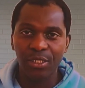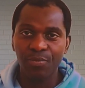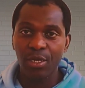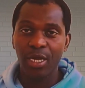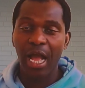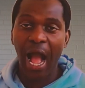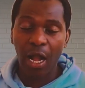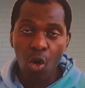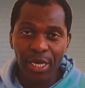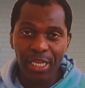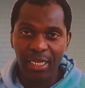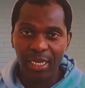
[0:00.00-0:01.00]

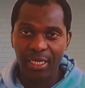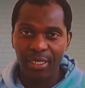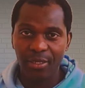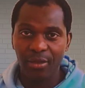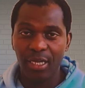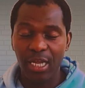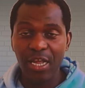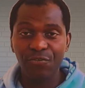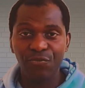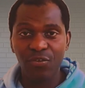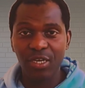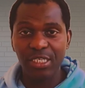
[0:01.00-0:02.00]
accordingly if
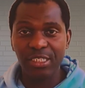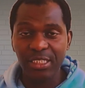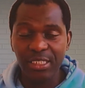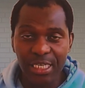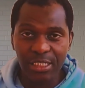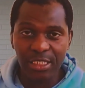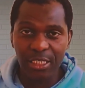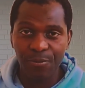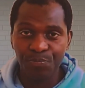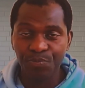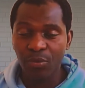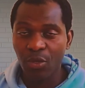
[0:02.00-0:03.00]
Christianity
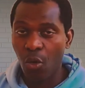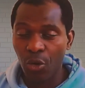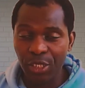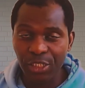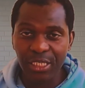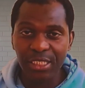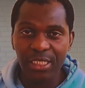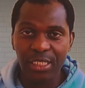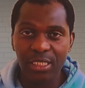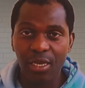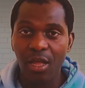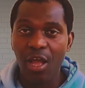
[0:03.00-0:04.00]
originated
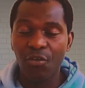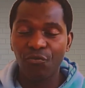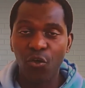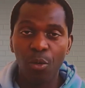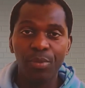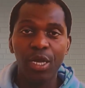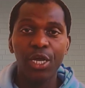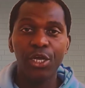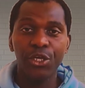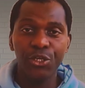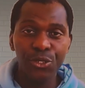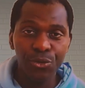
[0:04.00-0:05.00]
from
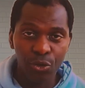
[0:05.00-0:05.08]
Europe.